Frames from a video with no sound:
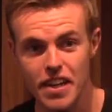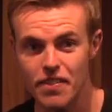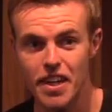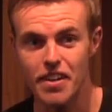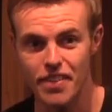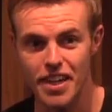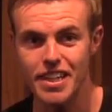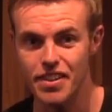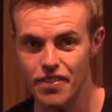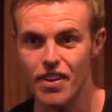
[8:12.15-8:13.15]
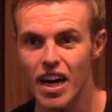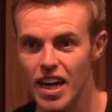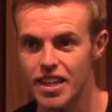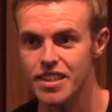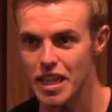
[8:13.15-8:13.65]
very, very
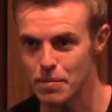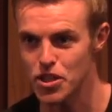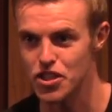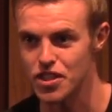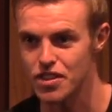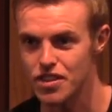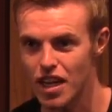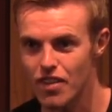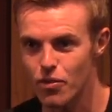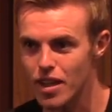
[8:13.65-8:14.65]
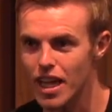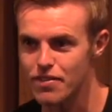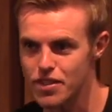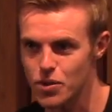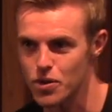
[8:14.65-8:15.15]
defined images of what life
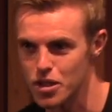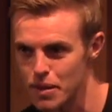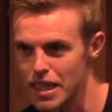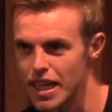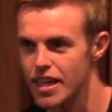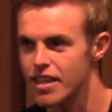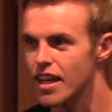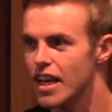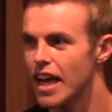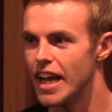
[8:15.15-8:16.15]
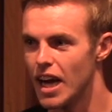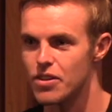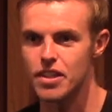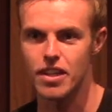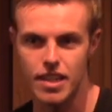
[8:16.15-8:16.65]
is going to be like and how
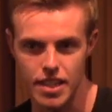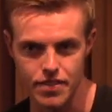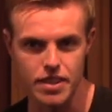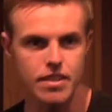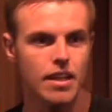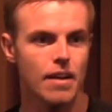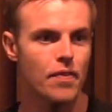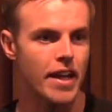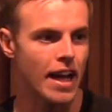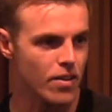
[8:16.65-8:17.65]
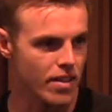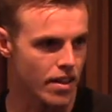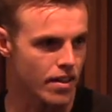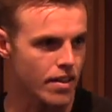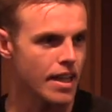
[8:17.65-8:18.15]
they're going to live it and how
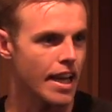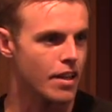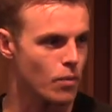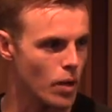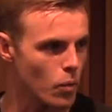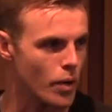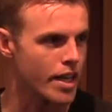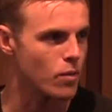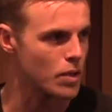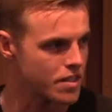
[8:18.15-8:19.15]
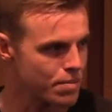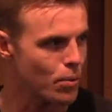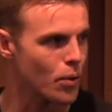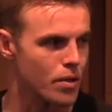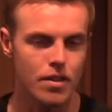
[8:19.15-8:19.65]
long and in what way and what's
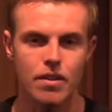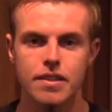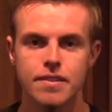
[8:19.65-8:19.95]
important.